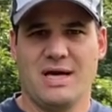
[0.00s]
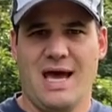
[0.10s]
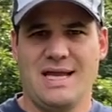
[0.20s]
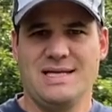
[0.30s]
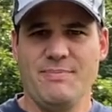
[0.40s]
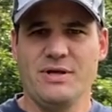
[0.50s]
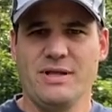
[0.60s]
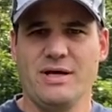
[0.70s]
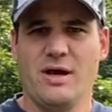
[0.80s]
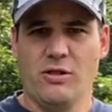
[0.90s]
And
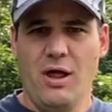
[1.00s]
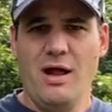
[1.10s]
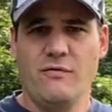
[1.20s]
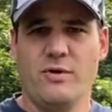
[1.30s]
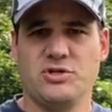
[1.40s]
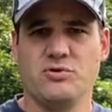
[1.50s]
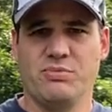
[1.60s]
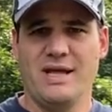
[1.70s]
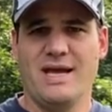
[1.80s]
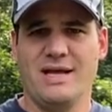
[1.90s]
typically a lot of what you
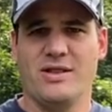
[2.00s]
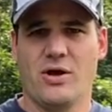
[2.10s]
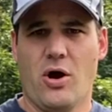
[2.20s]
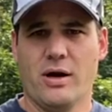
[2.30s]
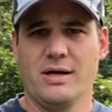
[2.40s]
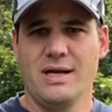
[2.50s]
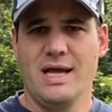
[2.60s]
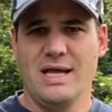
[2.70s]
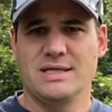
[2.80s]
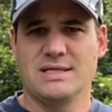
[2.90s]
plant in the garden
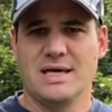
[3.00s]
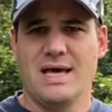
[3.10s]
is